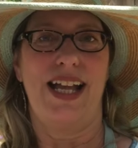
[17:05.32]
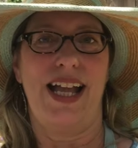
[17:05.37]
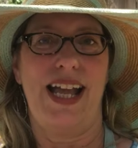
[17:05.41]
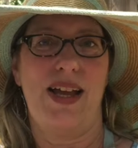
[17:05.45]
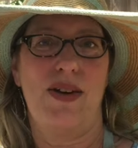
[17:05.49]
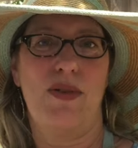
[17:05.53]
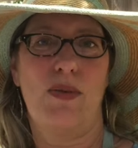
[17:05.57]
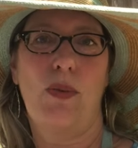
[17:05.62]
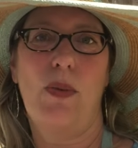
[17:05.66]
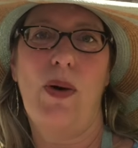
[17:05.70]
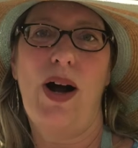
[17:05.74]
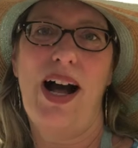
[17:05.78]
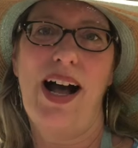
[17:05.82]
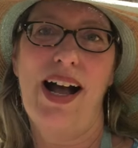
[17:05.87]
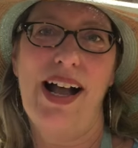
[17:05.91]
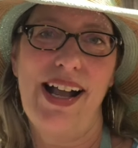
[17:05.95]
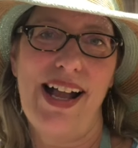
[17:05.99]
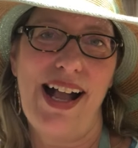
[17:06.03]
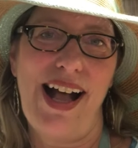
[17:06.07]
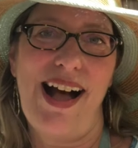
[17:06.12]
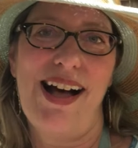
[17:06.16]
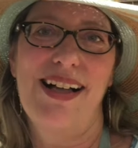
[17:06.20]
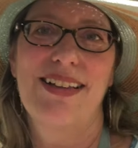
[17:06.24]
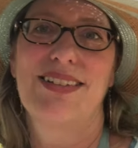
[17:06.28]
and why
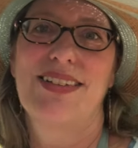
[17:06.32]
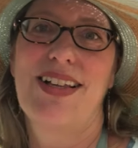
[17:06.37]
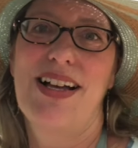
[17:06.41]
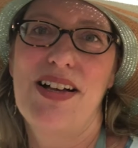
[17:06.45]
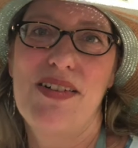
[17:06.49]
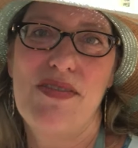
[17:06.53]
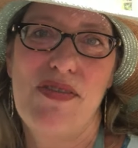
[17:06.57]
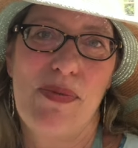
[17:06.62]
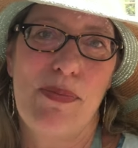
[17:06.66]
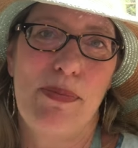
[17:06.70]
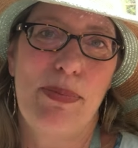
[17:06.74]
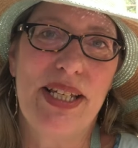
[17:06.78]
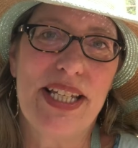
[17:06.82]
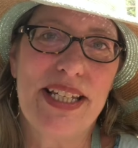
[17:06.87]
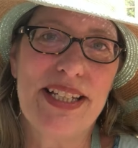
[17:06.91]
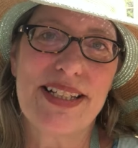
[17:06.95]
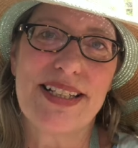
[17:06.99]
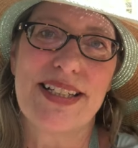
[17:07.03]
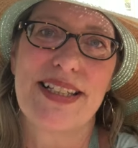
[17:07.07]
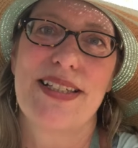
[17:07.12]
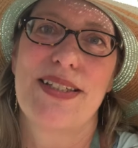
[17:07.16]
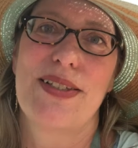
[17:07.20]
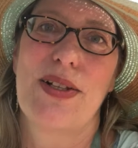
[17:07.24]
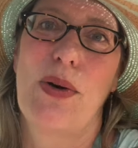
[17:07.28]
I love
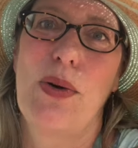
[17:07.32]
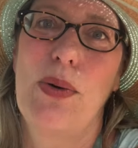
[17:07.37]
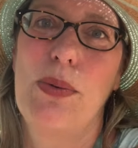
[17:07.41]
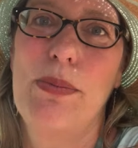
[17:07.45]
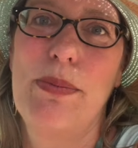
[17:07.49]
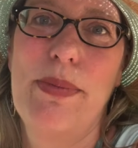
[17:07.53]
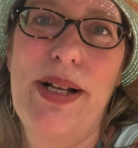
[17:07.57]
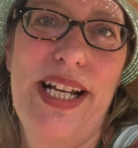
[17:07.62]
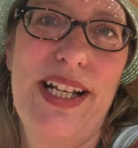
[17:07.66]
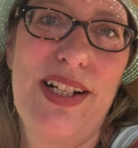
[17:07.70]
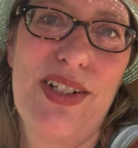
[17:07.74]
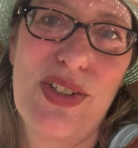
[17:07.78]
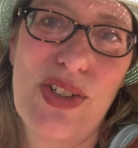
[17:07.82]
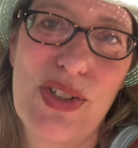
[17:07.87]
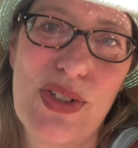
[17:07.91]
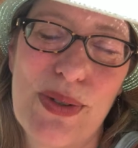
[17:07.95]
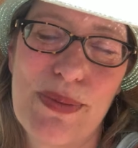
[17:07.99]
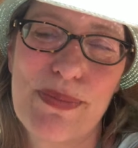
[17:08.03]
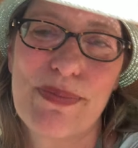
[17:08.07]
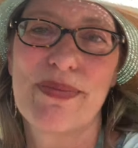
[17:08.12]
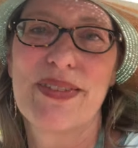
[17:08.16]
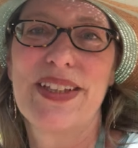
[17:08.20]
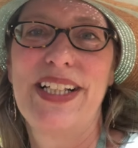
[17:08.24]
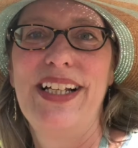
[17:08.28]
bees so much.
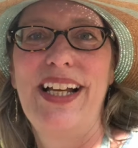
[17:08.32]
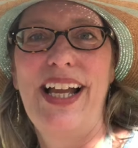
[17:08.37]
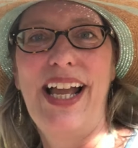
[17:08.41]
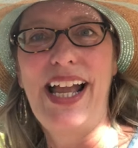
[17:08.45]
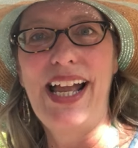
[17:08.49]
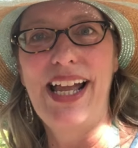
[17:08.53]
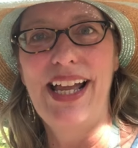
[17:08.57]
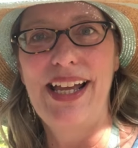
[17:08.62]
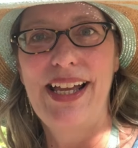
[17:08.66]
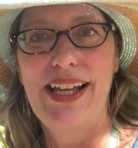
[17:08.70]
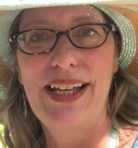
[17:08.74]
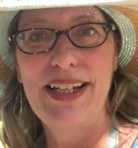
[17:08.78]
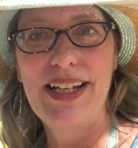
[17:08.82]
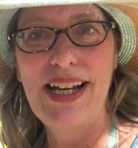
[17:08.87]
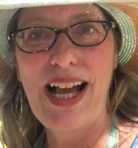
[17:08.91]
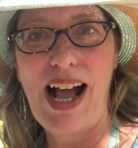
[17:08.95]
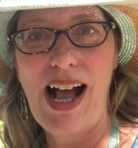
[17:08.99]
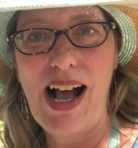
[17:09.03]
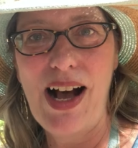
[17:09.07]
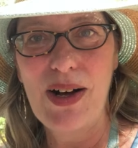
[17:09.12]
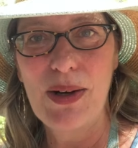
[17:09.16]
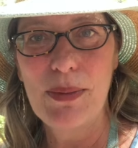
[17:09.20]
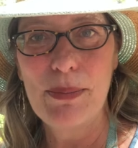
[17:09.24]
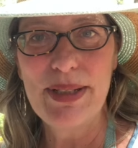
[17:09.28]
And
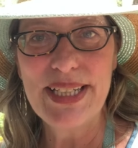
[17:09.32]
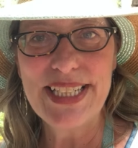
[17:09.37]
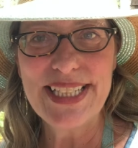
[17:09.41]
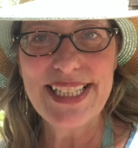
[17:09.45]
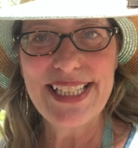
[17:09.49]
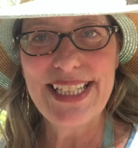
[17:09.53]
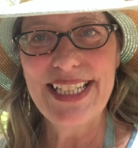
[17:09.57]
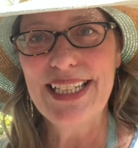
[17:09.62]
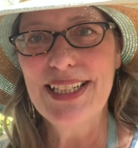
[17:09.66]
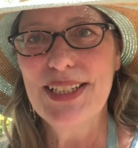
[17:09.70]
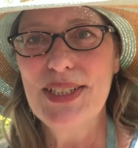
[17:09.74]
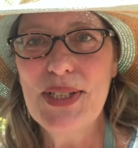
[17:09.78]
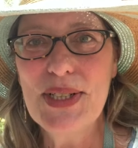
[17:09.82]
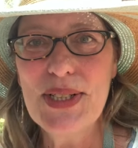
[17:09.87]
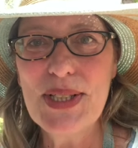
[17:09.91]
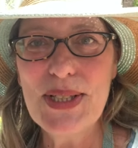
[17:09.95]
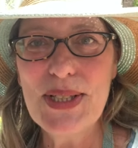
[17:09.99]
I'll be seeing you